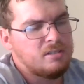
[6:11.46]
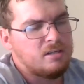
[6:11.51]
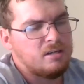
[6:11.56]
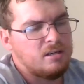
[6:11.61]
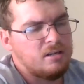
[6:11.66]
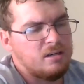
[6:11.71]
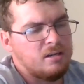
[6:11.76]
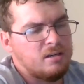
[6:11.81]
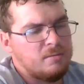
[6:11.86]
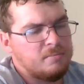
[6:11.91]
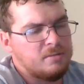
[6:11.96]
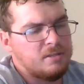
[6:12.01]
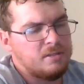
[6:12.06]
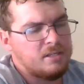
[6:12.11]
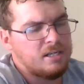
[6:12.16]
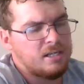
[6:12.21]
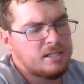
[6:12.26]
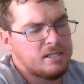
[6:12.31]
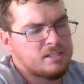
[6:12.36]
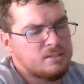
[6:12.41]
The
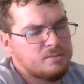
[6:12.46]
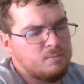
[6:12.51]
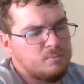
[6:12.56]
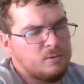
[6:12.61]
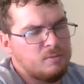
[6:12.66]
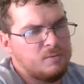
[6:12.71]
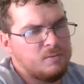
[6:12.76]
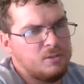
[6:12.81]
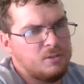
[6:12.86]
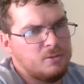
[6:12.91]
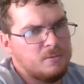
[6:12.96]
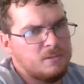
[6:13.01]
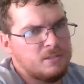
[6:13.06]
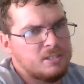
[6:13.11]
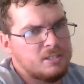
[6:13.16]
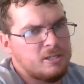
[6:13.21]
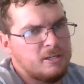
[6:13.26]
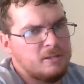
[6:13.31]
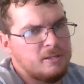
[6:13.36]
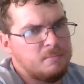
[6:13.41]
next review
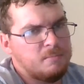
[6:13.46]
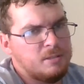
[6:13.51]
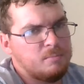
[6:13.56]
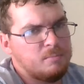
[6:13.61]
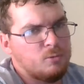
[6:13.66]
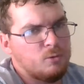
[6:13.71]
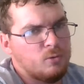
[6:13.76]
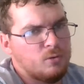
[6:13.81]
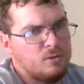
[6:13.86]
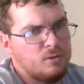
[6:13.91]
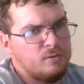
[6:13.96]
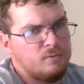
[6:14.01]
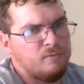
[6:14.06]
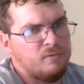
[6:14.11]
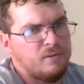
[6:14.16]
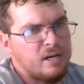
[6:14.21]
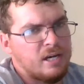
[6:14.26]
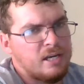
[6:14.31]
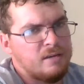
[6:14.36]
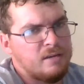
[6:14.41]
is going to be Maroon
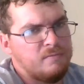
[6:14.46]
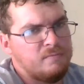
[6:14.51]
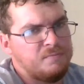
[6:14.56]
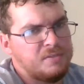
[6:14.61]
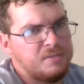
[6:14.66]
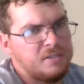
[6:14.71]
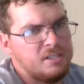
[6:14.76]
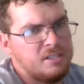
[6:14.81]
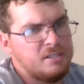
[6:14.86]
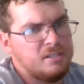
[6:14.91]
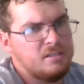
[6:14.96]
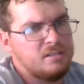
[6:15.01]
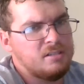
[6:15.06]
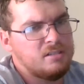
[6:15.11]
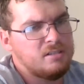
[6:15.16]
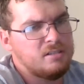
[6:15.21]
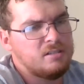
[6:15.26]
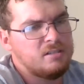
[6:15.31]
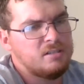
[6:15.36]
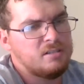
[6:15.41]
5V
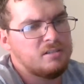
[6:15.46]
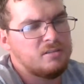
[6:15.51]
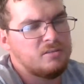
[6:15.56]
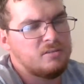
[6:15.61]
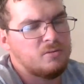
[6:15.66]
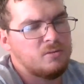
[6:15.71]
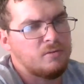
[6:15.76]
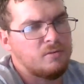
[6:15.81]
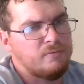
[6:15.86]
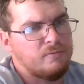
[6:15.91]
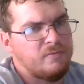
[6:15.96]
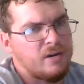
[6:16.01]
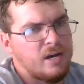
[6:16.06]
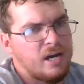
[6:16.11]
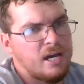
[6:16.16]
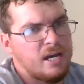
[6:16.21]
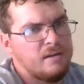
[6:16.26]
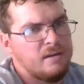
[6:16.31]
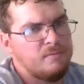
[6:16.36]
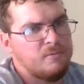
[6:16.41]
or
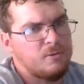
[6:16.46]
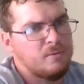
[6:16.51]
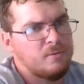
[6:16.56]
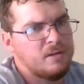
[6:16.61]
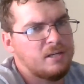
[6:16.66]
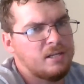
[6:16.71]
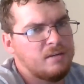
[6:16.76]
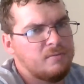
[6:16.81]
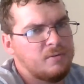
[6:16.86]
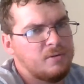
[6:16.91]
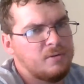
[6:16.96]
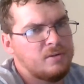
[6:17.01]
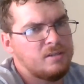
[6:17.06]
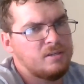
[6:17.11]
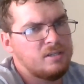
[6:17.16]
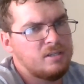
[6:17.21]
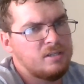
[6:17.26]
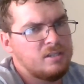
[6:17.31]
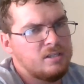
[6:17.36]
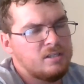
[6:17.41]
5 or whatever.
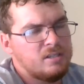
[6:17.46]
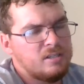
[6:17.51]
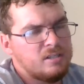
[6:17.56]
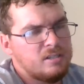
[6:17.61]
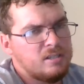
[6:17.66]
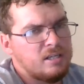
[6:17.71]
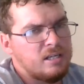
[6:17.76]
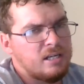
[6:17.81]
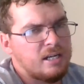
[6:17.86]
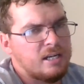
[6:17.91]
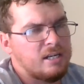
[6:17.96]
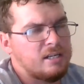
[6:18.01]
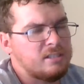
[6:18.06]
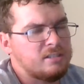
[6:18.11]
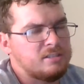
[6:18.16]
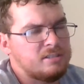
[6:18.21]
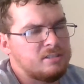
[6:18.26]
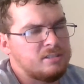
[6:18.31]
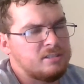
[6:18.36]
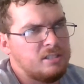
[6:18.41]
I got to
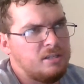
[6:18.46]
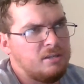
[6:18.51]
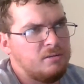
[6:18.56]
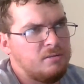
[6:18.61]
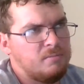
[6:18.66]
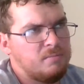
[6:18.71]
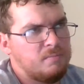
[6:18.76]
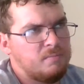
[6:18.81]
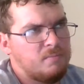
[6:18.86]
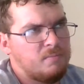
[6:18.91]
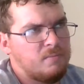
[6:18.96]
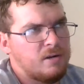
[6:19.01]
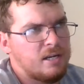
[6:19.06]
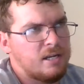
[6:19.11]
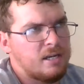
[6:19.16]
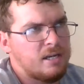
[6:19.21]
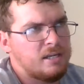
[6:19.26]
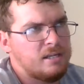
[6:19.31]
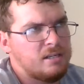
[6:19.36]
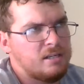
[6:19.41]
see when
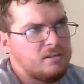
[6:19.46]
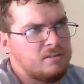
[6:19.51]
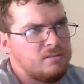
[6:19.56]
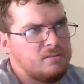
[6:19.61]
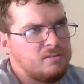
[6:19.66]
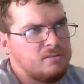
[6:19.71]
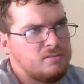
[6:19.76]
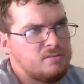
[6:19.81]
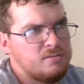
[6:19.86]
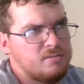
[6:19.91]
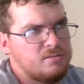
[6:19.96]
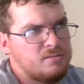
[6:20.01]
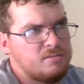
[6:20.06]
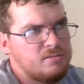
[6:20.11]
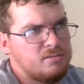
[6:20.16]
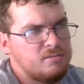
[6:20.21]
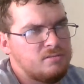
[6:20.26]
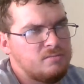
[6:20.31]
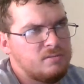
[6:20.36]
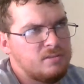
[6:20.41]
I can
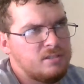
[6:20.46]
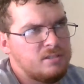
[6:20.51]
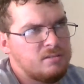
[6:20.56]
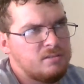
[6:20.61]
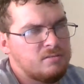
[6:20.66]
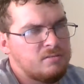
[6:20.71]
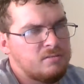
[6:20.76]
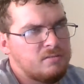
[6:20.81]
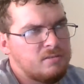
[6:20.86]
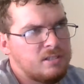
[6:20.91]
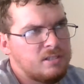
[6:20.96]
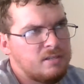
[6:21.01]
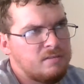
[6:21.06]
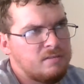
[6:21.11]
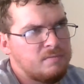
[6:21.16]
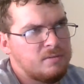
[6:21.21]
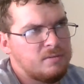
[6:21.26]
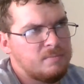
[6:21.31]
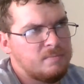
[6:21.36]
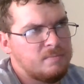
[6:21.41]
do it or
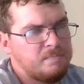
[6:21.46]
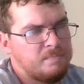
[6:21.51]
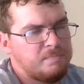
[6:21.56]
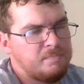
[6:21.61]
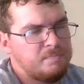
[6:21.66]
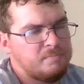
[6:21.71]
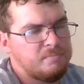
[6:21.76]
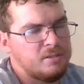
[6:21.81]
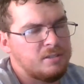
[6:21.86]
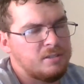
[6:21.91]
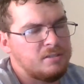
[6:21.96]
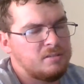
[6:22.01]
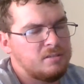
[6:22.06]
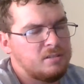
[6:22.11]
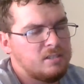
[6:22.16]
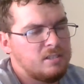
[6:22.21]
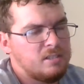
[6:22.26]
whatever. But